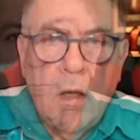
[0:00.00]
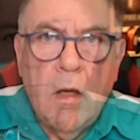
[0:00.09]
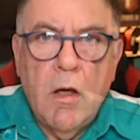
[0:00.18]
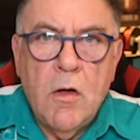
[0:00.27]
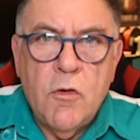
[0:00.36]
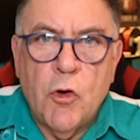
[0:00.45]

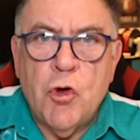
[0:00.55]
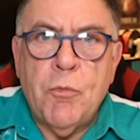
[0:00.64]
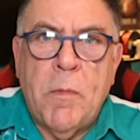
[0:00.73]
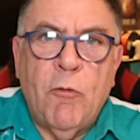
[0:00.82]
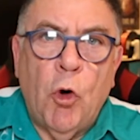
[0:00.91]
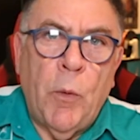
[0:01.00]
So just
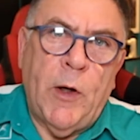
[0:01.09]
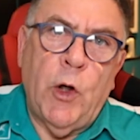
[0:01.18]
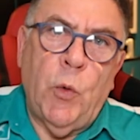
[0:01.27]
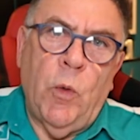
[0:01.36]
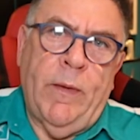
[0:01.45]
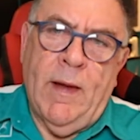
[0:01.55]
before we
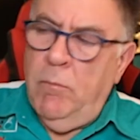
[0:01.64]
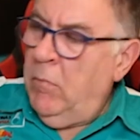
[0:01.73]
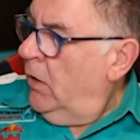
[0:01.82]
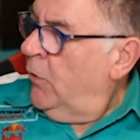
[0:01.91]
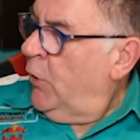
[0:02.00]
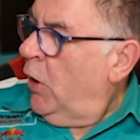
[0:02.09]
do them
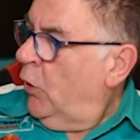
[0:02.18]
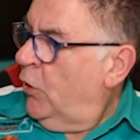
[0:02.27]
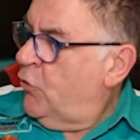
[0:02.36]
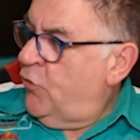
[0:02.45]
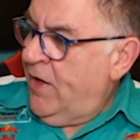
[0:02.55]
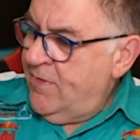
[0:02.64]

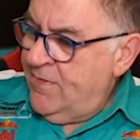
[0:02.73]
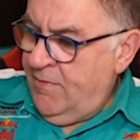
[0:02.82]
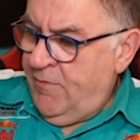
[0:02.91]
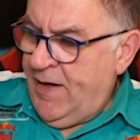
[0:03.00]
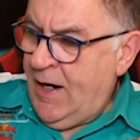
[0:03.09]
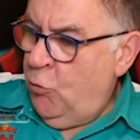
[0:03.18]
darkness tests, I've
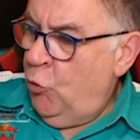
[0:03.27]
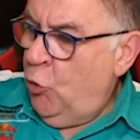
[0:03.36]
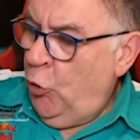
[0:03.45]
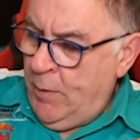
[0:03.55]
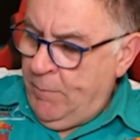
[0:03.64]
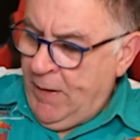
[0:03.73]
now
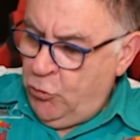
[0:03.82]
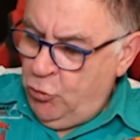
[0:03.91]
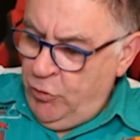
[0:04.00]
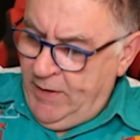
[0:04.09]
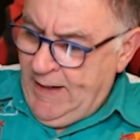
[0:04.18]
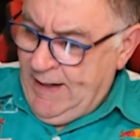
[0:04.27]
run the battery
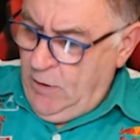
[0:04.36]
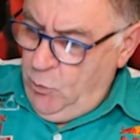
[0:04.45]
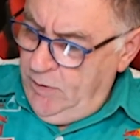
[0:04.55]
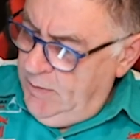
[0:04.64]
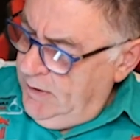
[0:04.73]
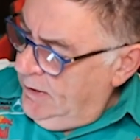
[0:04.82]
down,
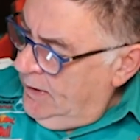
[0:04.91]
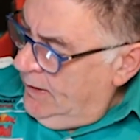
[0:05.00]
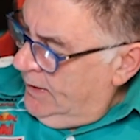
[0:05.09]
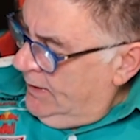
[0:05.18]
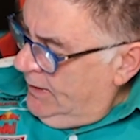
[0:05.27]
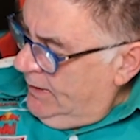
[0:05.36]

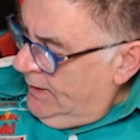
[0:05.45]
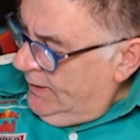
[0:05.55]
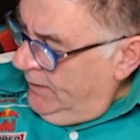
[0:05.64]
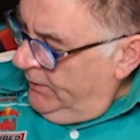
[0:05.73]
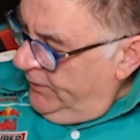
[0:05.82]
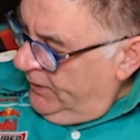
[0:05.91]

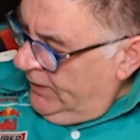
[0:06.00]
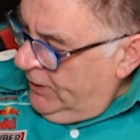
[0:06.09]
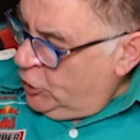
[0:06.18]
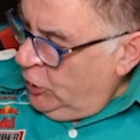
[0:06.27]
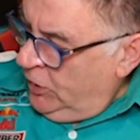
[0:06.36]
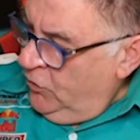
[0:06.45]
and
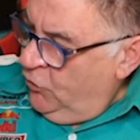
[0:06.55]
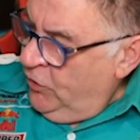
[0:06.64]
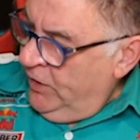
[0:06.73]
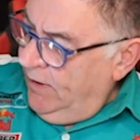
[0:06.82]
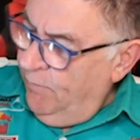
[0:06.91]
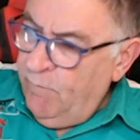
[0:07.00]
as you can
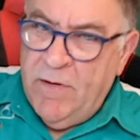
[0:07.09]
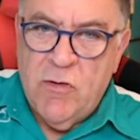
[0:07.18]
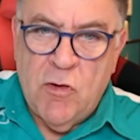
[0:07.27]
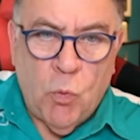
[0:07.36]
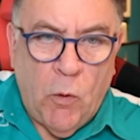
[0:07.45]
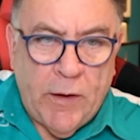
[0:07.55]
see, this is what it